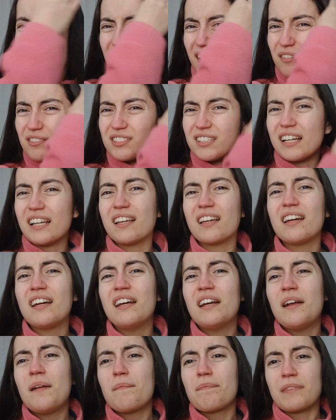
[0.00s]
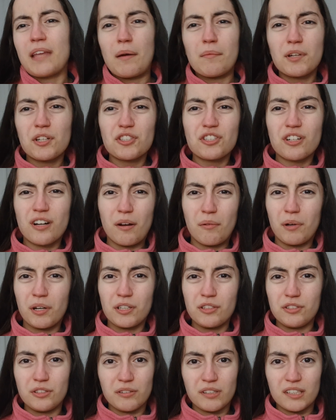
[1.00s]
and I was like, I'm not sure I want
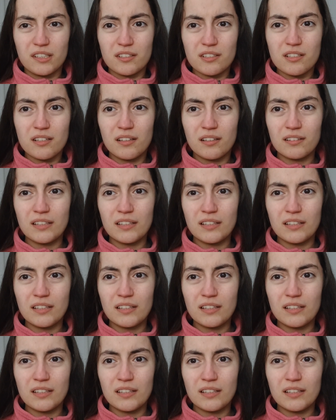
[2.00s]
to do this.